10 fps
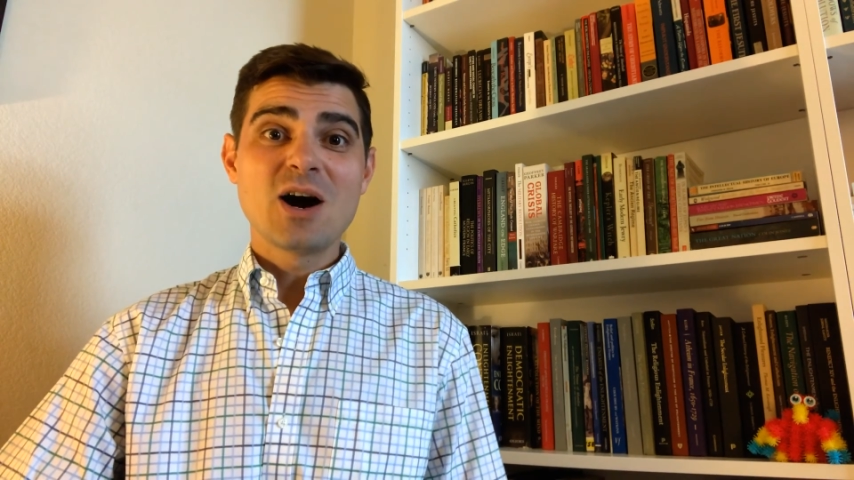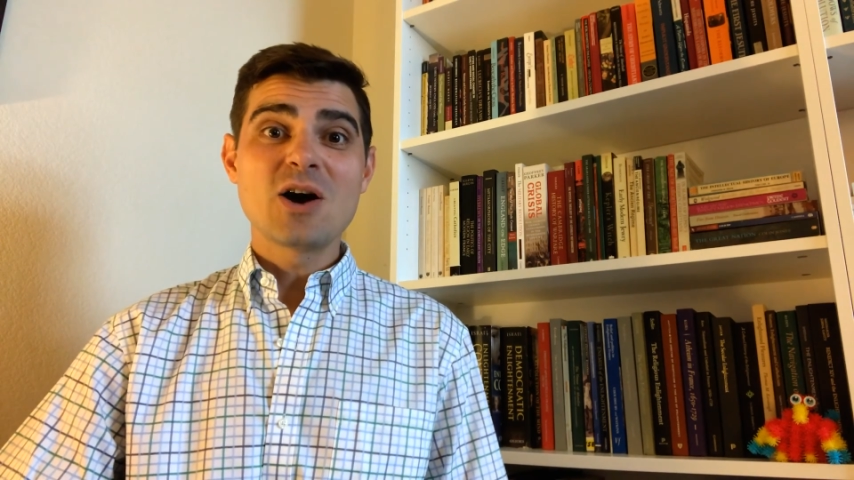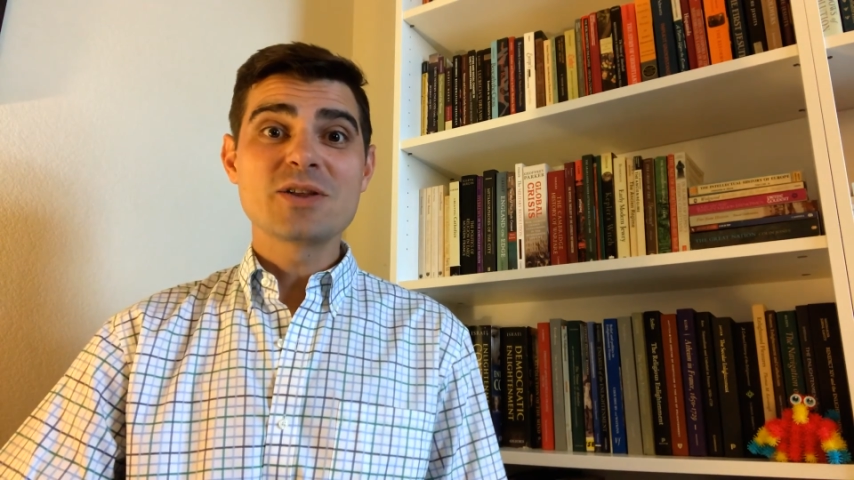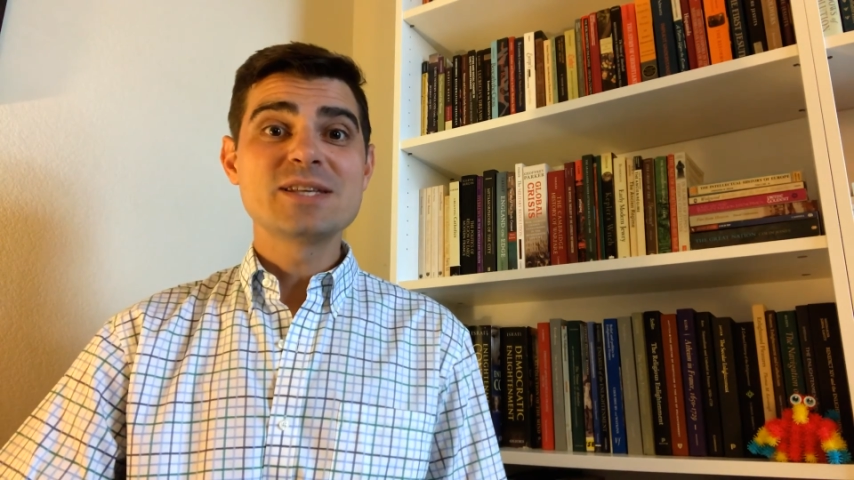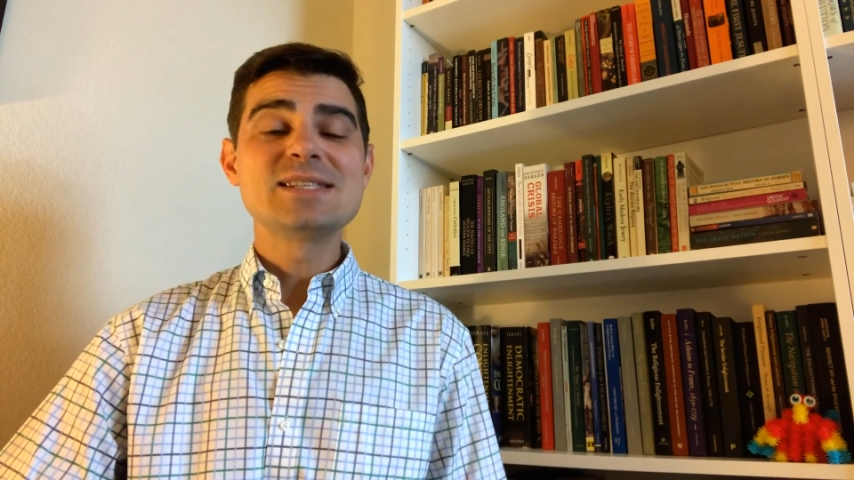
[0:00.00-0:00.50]

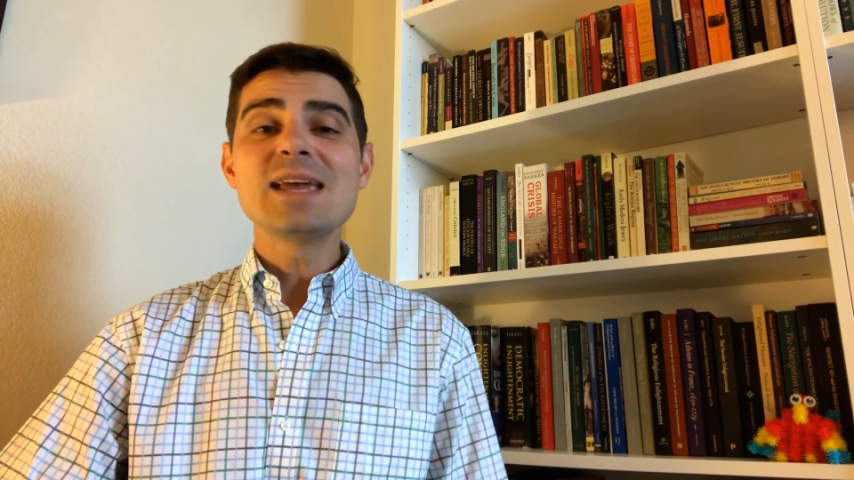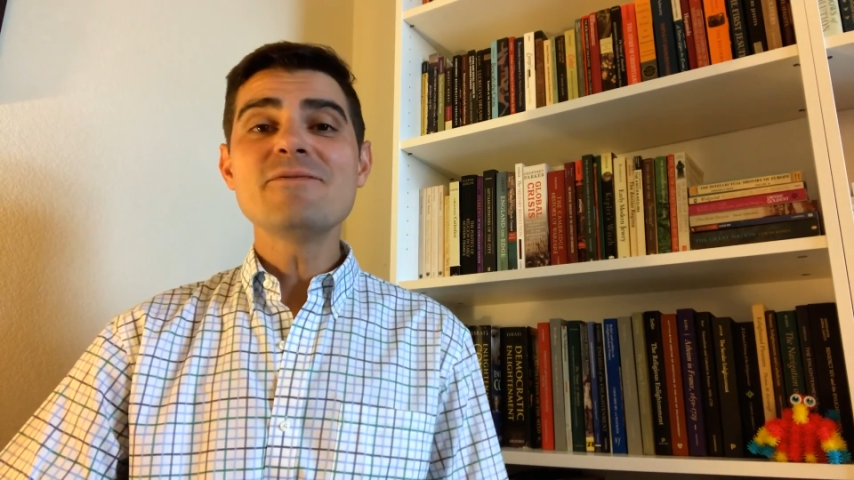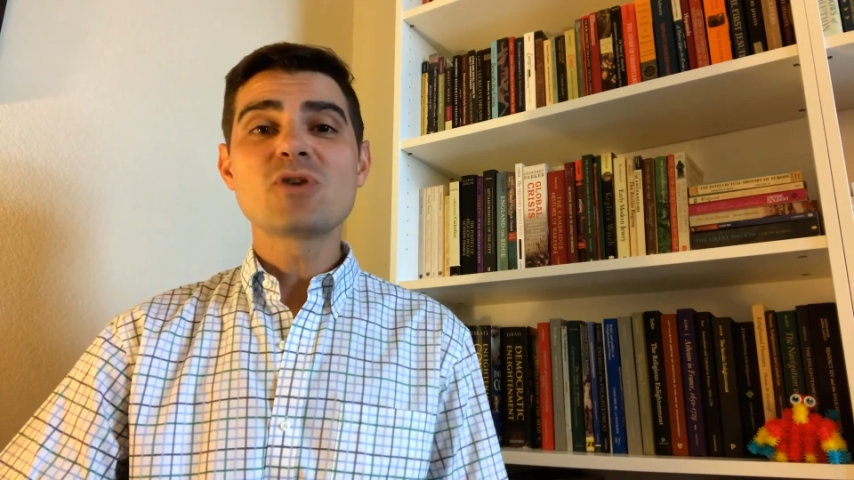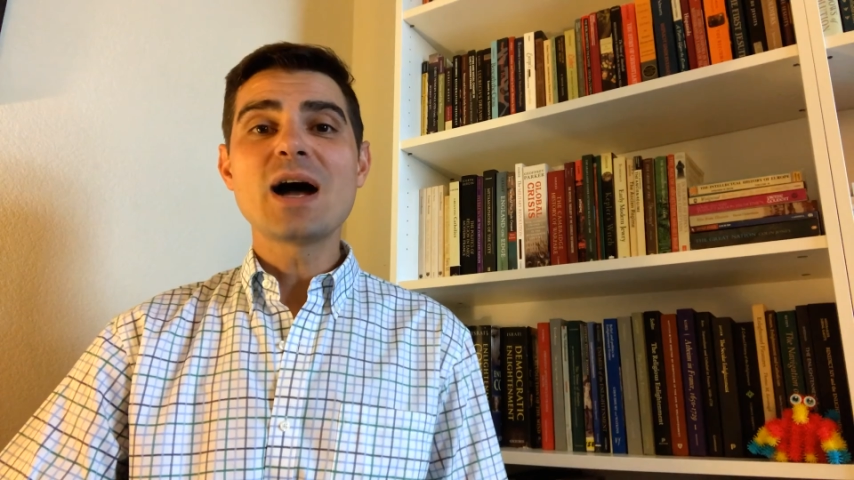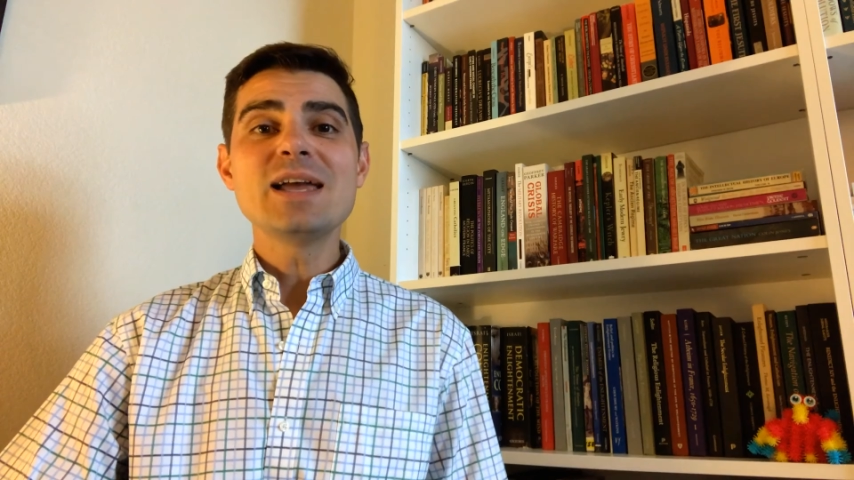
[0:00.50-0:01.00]
are the same
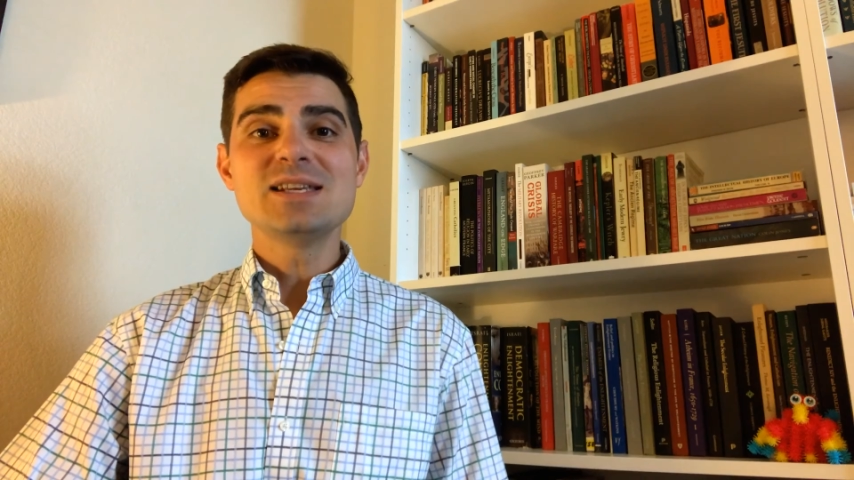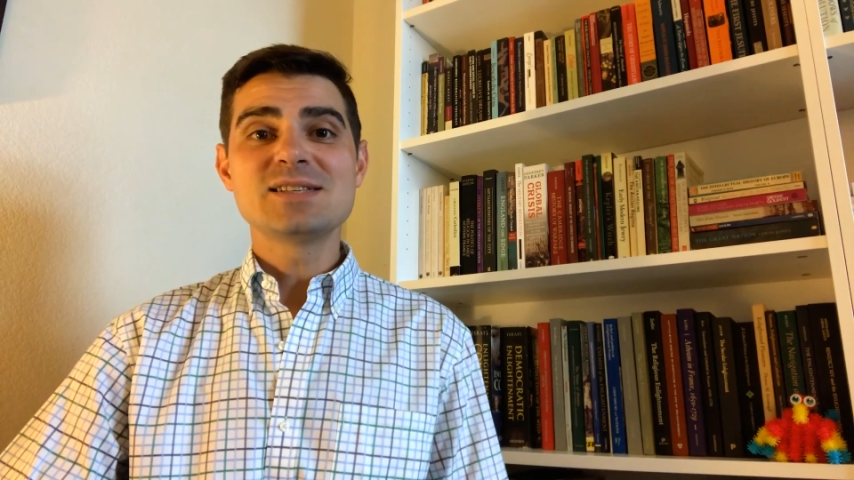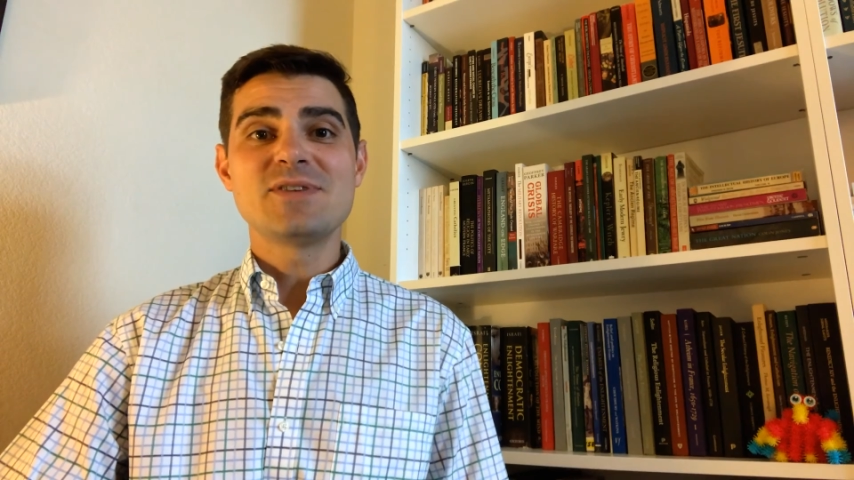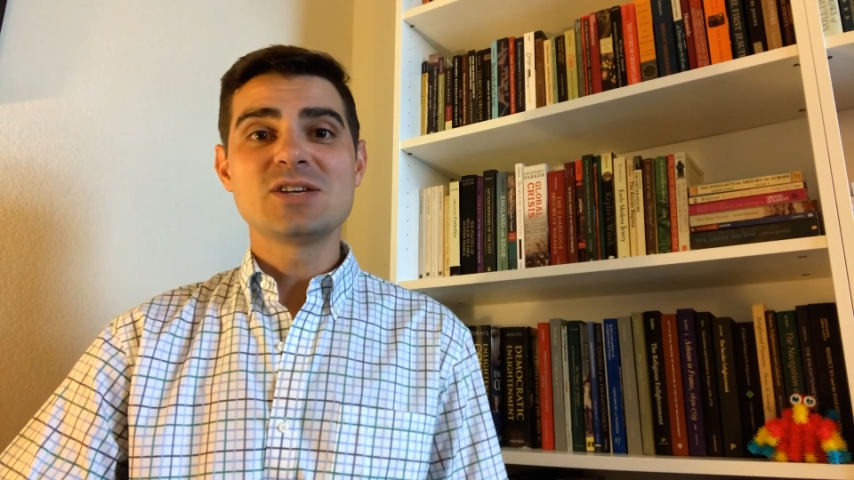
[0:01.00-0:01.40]
varieties of